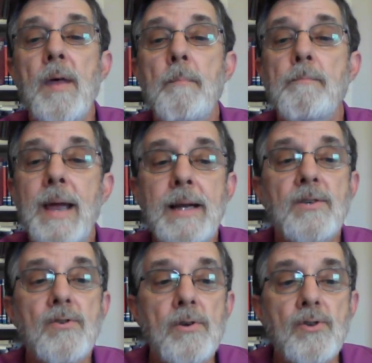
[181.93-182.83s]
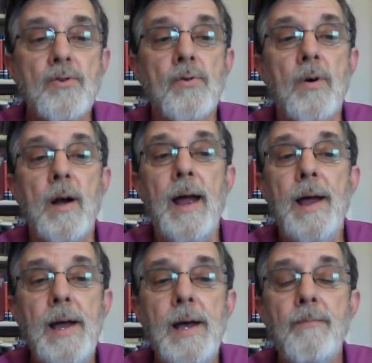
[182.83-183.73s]
that makes sure
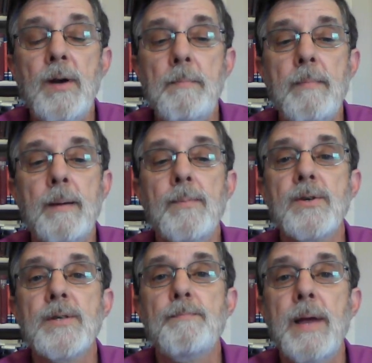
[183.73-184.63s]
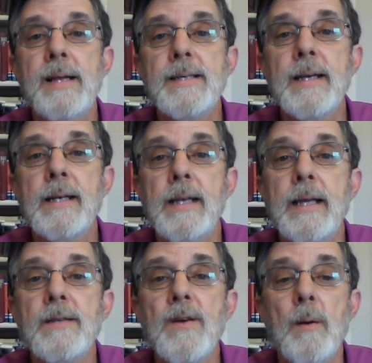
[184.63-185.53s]
every member's basic
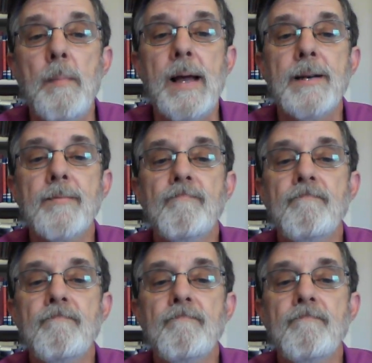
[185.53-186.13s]
needs are met.